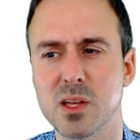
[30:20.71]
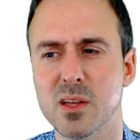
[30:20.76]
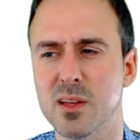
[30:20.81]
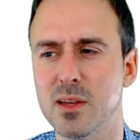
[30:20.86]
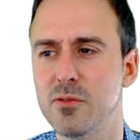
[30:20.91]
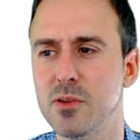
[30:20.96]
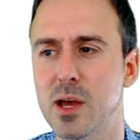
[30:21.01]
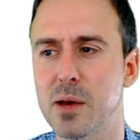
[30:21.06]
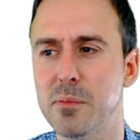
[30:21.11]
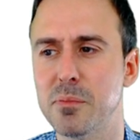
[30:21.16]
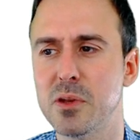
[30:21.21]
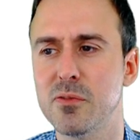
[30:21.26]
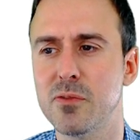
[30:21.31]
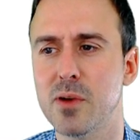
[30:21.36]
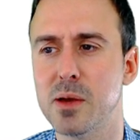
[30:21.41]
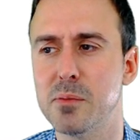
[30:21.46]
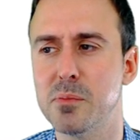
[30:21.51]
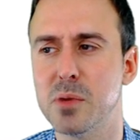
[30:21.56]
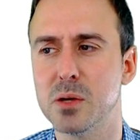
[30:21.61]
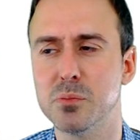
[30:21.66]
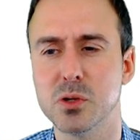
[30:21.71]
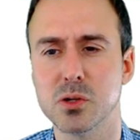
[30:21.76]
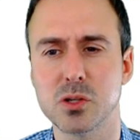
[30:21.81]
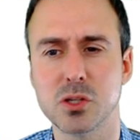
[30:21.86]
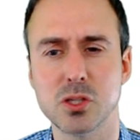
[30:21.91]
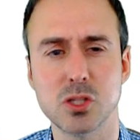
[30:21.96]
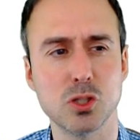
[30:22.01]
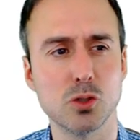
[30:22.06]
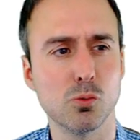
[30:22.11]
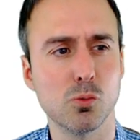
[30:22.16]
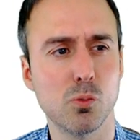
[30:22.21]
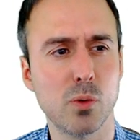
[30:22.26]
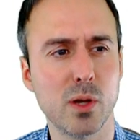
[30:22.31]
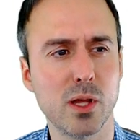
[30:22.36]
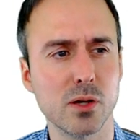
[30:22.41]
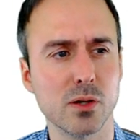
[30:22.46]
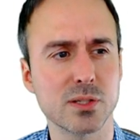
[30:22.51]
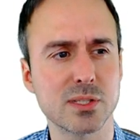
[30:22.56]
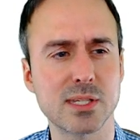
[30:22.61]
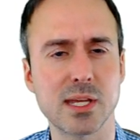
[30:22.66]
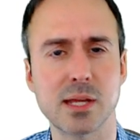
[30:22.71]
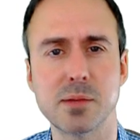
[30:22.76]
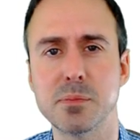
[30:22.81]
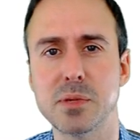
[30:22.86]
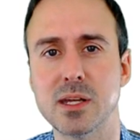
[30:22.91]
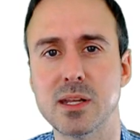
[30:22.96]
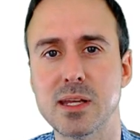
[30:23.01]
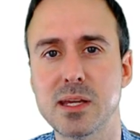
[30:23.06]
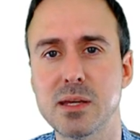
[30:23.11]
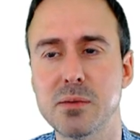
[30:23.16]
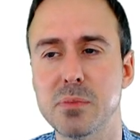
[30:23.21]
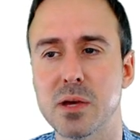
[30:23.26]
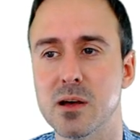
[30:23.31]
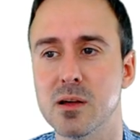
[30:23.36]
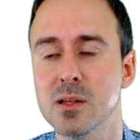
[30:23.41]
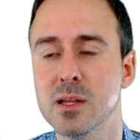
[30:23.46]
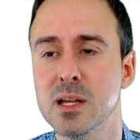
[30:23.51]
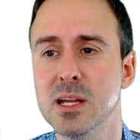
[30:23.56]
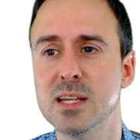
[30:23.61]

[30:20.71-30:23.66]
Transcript: If you happen to find my book, you will send me an email.